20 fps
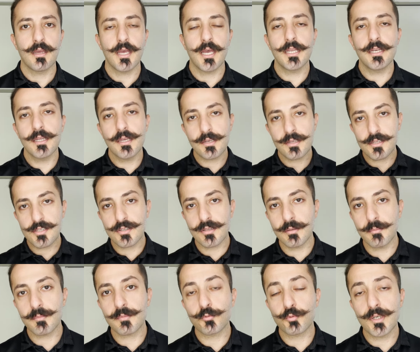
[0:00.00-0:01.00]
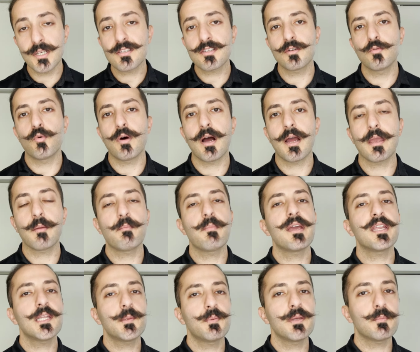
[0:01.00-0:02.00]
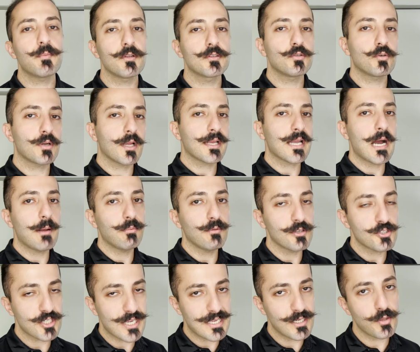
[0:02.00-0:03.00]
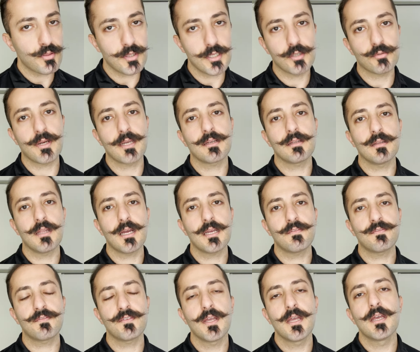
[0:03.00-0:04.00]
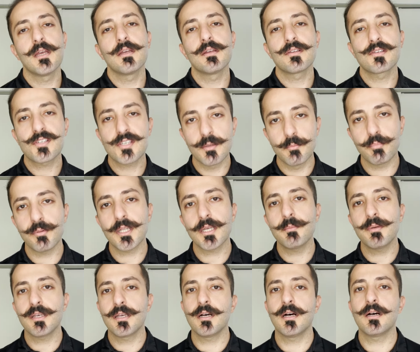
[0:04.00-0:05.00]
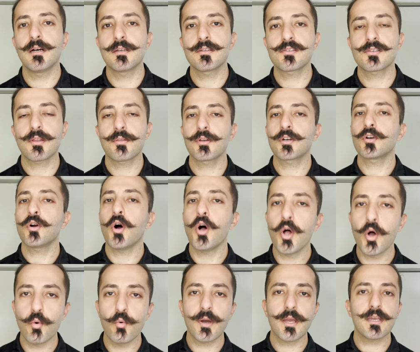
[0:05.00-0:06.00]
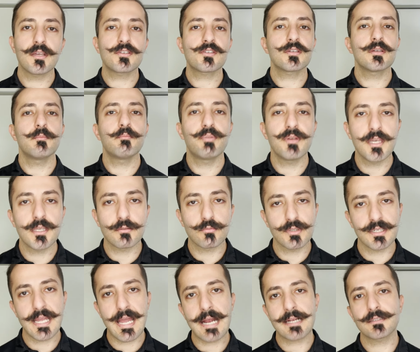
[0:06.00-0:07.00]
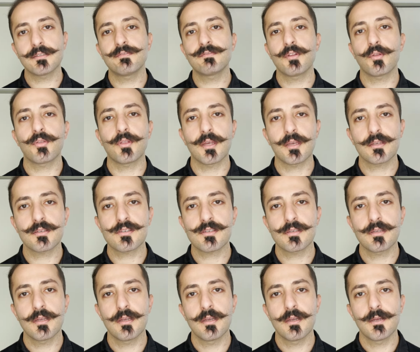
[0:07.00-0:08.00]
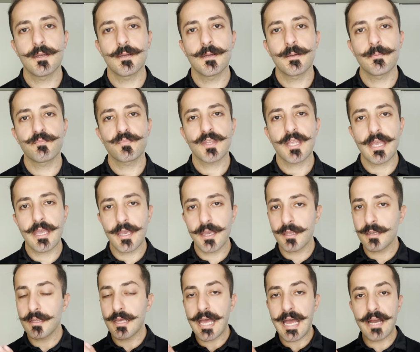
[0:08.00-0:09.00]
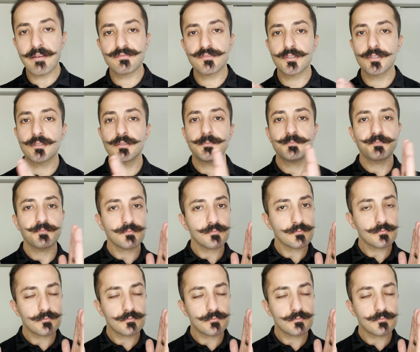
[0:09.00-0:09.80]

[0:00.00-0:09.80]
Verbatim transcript: and it is the reason why many people don't accomplish anything great in life, simply because they're always being reactive to things. And after